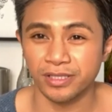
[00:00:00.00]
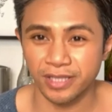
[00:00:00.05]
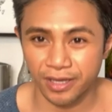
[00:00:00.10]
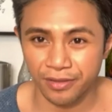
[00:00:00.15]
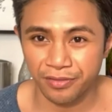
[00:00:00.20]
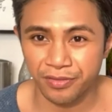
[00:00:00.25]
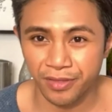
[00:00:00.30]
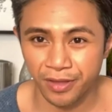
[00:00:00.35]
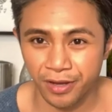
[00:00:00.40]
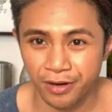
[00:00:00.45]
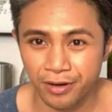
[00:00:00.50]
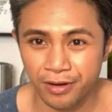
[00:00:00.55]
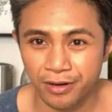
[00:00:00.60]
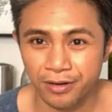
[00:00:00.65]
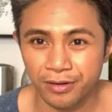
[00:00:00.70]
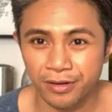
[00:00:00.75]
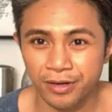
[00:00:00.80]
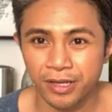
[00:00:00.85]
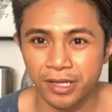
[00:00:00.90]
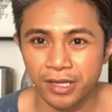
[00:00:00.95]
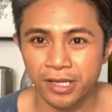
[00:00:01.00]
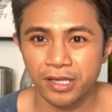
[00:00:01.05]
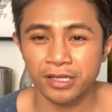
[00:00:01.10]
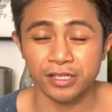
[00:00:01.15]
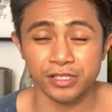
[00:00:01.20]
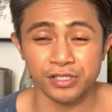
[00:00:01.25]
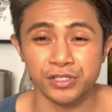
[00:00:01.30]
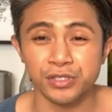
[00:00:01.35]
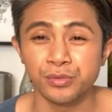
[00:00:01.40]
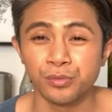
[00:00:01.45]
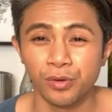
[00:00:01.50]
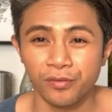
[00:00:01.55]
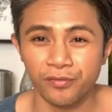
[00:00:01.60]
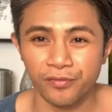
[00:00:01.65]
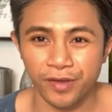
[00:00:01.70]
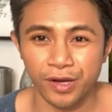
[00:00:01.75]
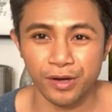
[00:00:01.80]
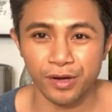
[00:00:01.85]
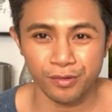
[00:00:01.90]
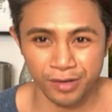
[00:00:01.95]
get there, because you will
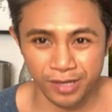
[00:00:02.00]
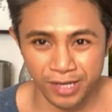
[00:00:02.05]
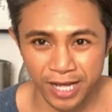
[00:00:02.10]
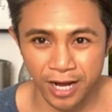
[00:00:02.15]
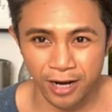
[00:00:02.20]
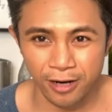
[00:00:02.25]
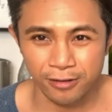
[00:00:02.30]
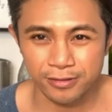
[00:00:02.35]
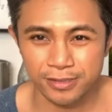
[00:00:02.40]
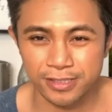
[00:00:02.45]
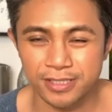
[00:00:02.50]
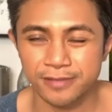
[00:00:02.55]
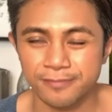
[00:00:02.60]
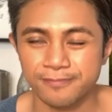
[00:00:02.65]
figure it out,